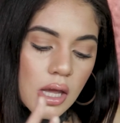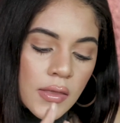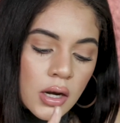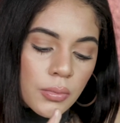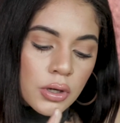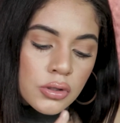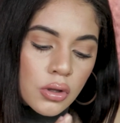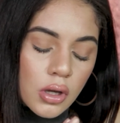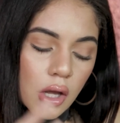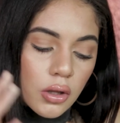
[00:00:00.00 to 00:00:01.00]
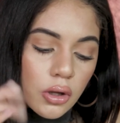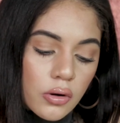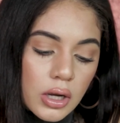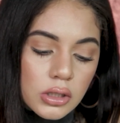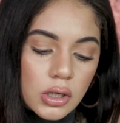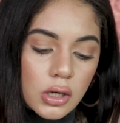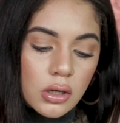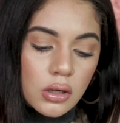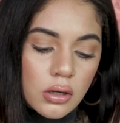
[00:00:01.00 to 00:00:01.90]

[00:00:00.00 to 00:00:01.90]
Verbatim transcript: and then I'm going to do the color corrector.